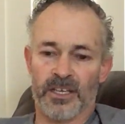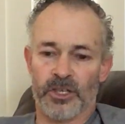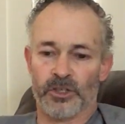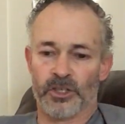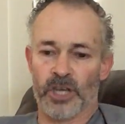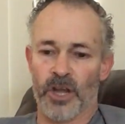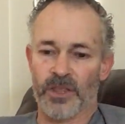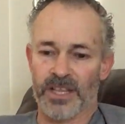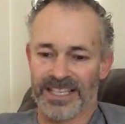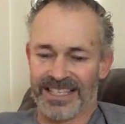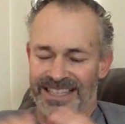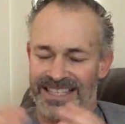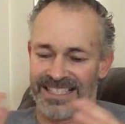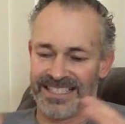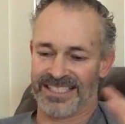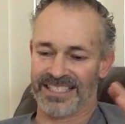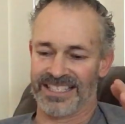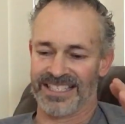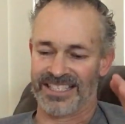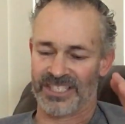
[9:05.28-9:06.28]
So that
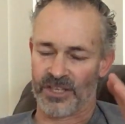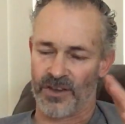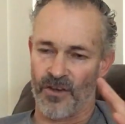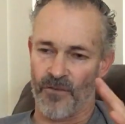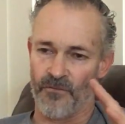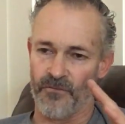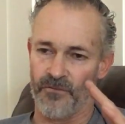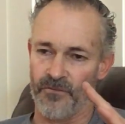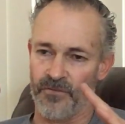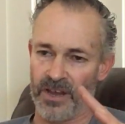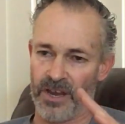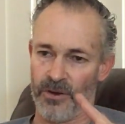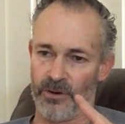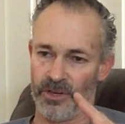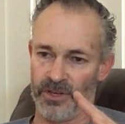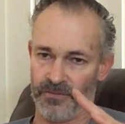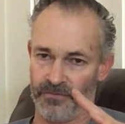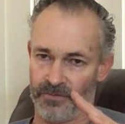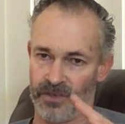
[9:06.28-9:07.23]
there's a very,